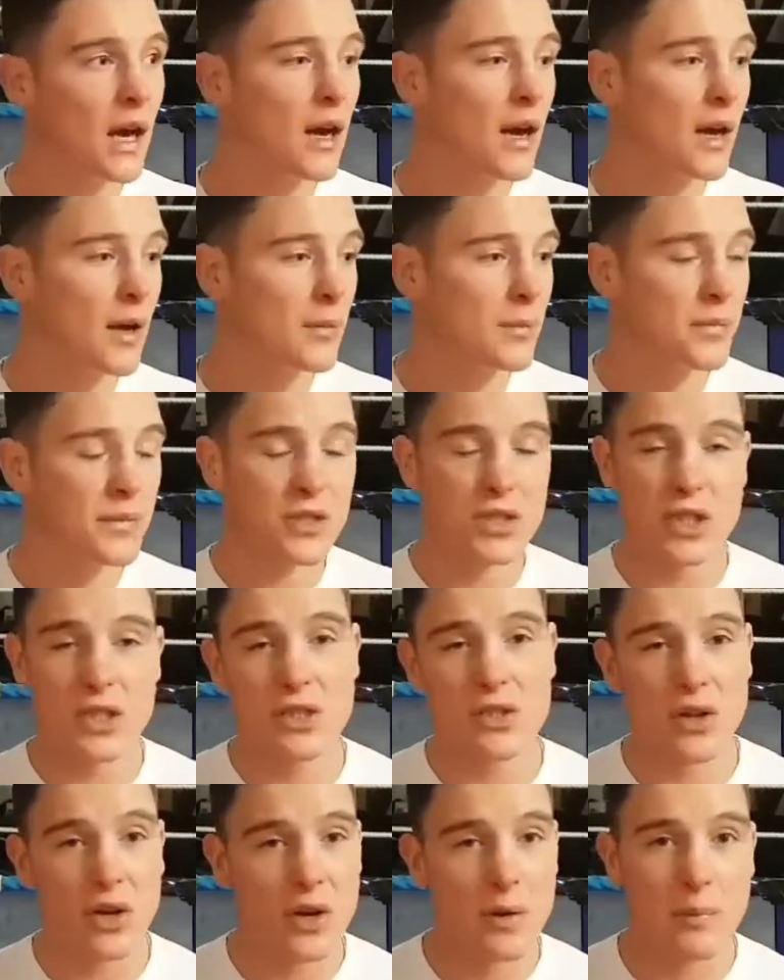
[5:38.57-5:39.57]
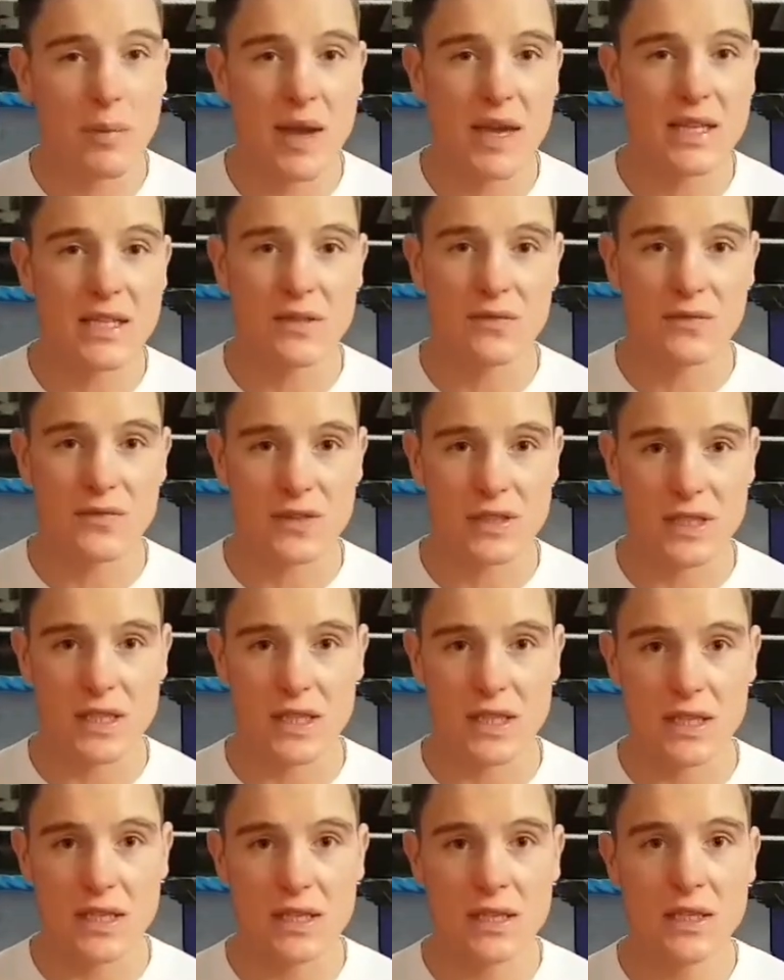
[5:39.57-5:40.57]
Um, she's got an amazing
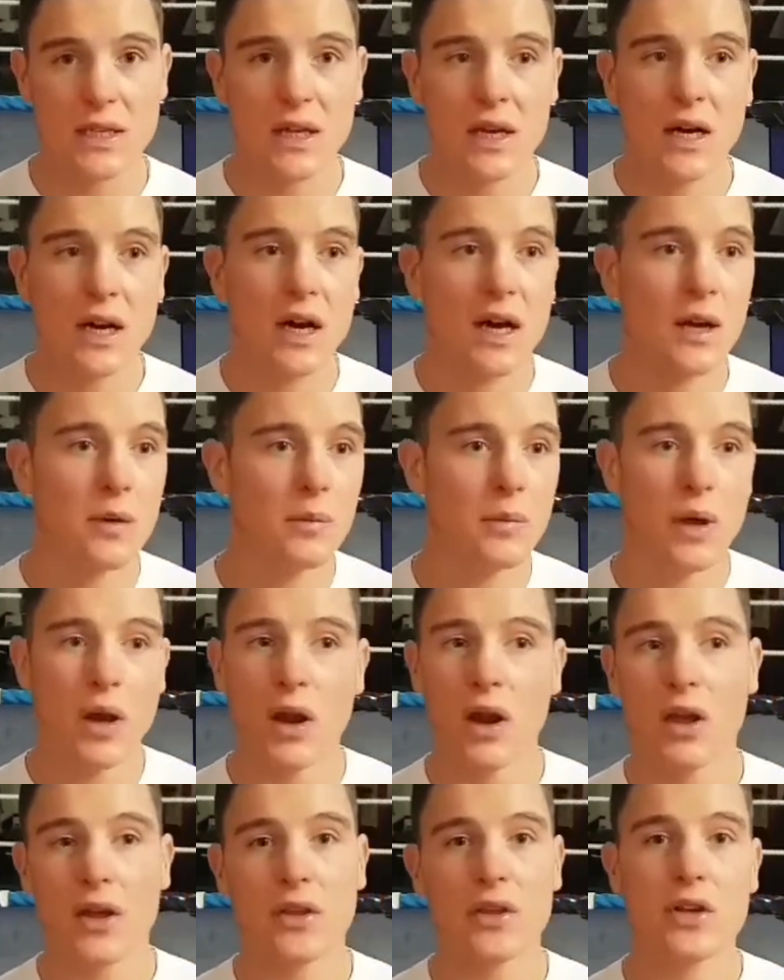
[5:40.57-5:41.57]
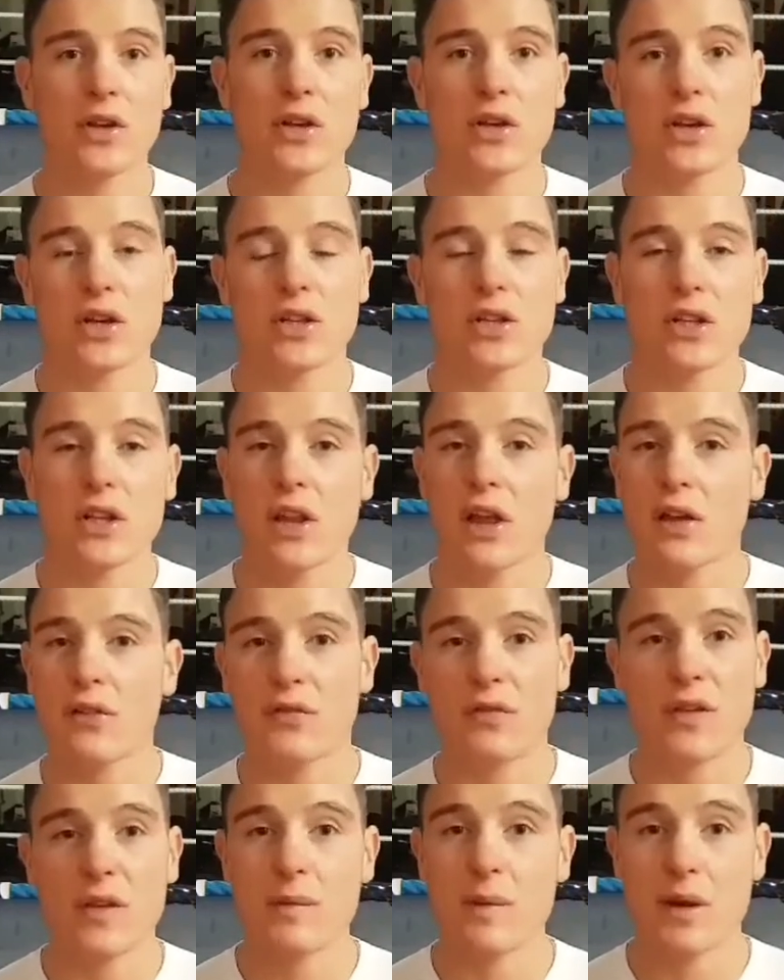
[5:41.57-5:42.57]
physique. Um, like you look at
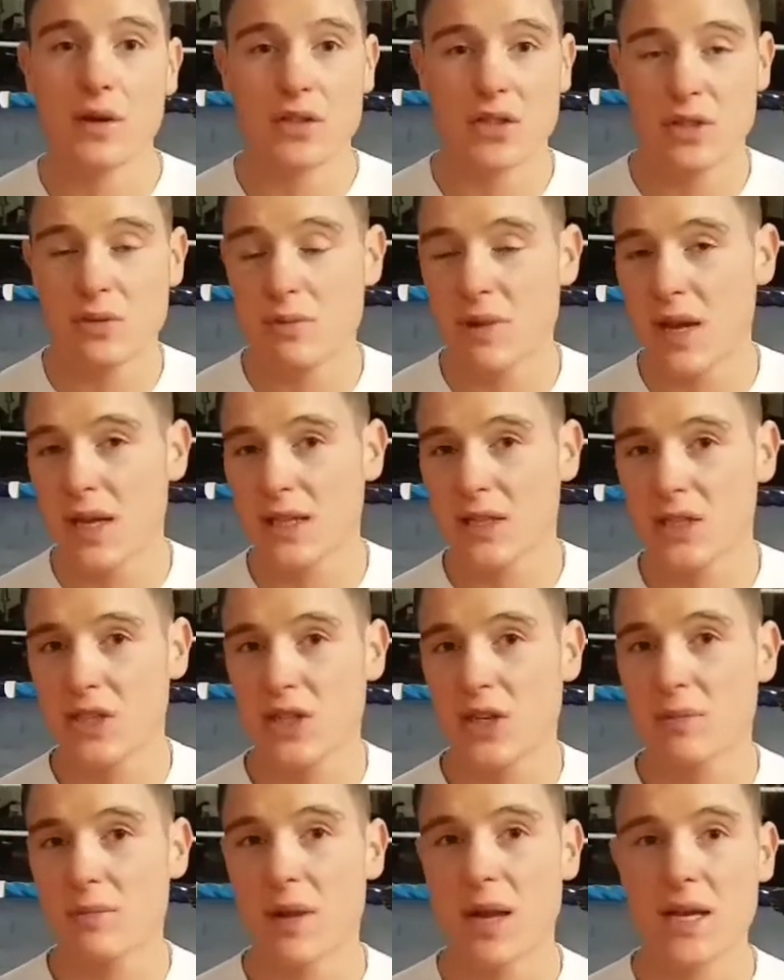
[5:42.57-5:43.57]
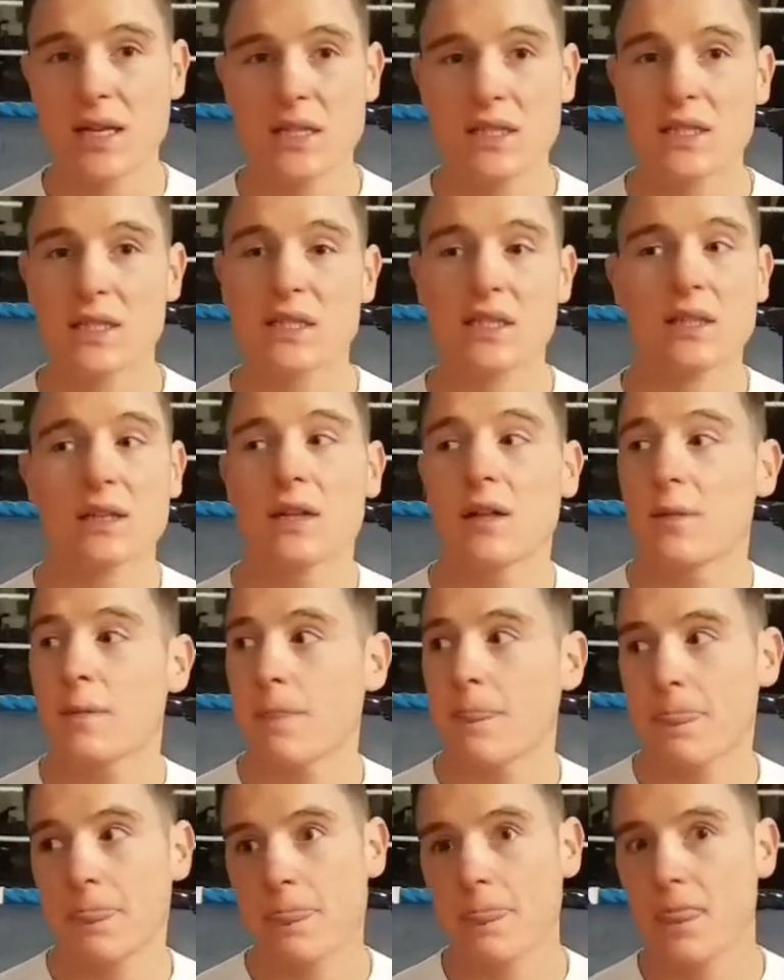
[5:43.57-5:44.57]
like female gymna gymnasts,
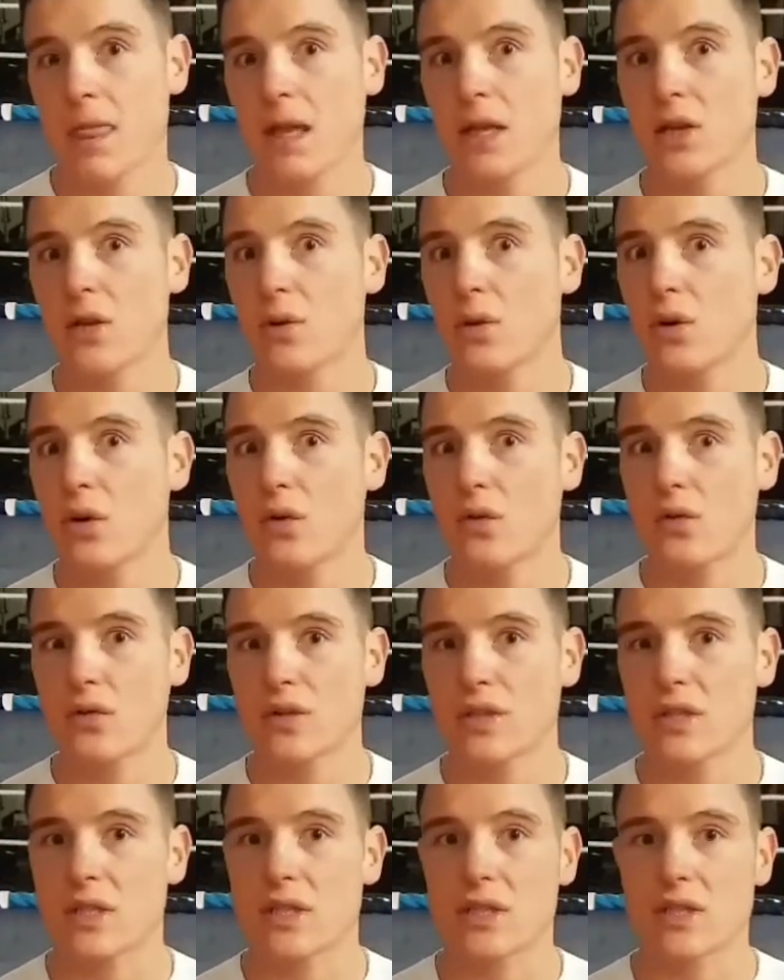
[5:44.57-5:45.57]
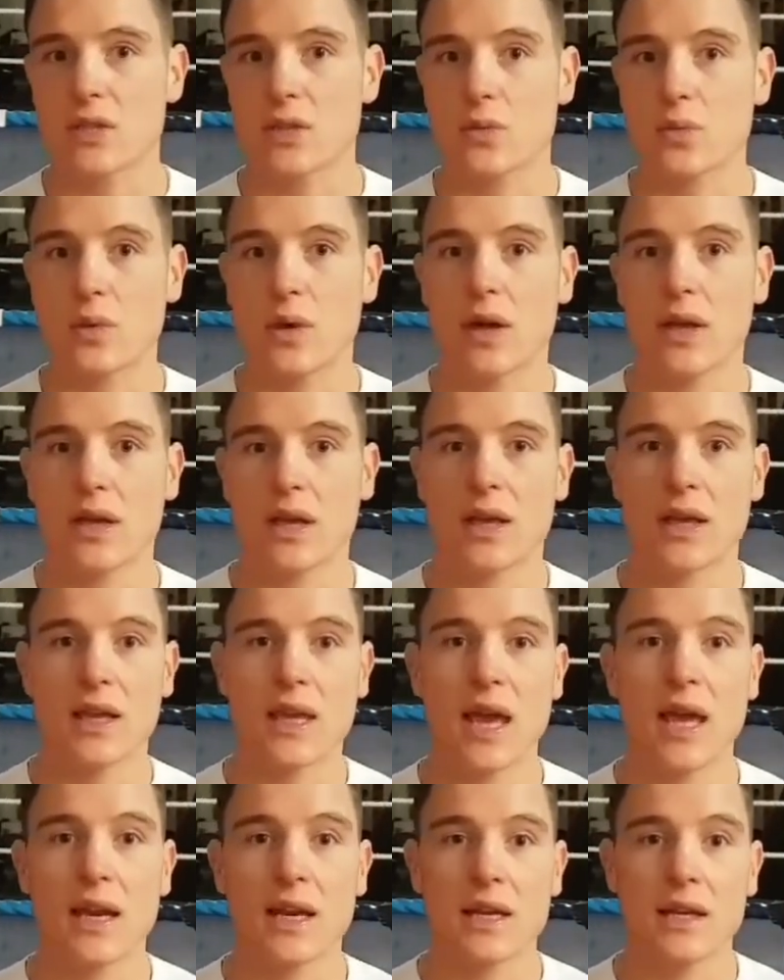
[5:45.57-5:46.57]
they do a lot of resistance work.
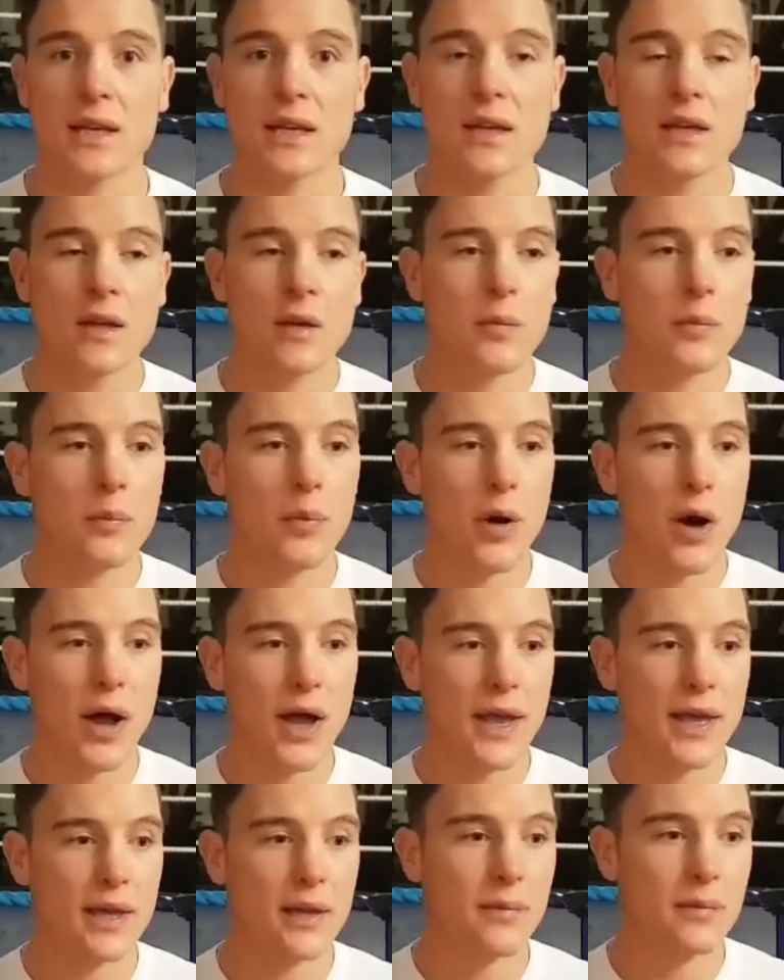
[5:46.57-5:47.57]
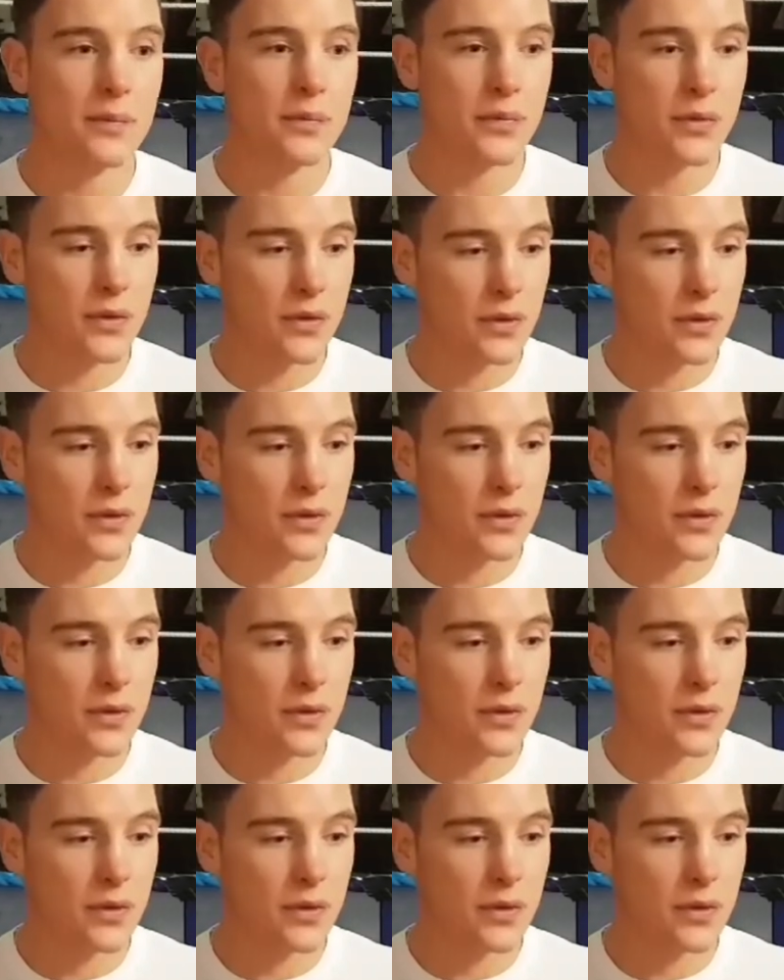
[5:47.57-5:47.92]
Again, by